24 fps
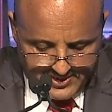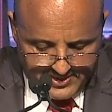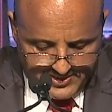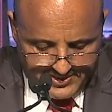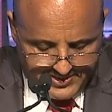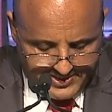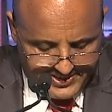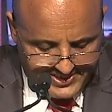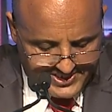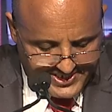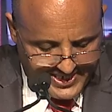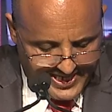
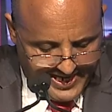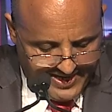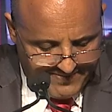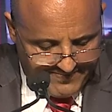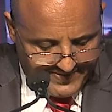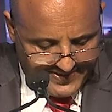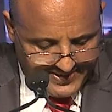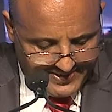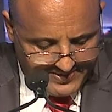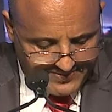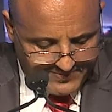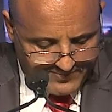this
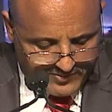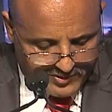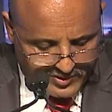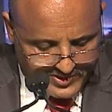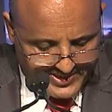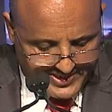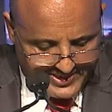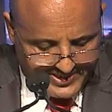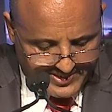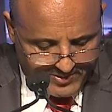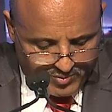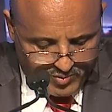event for
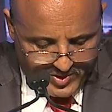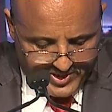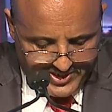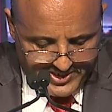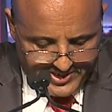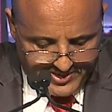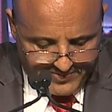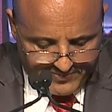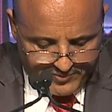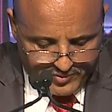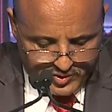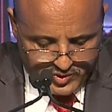their
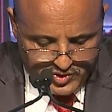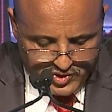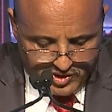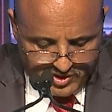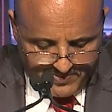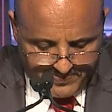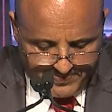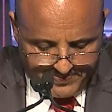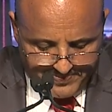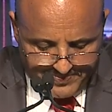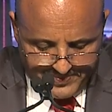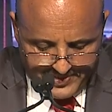wonderful
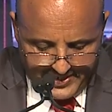job